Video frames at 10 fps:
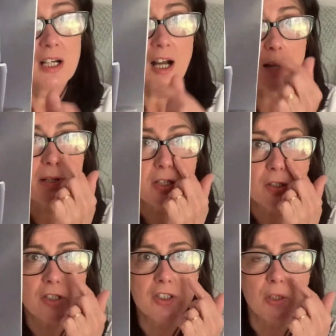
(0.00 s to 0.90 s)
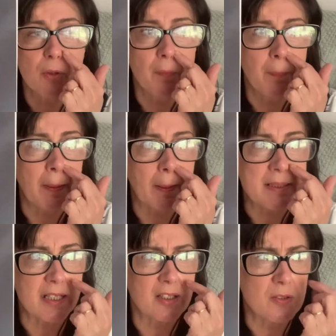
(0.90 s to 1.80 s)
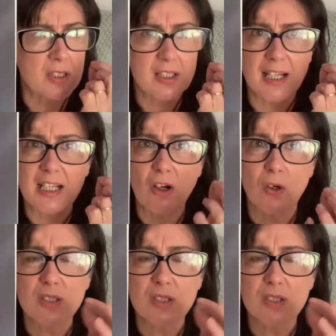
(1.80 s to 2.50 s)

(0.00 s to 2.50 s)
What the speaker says: I mean, you could go on is it UK Hot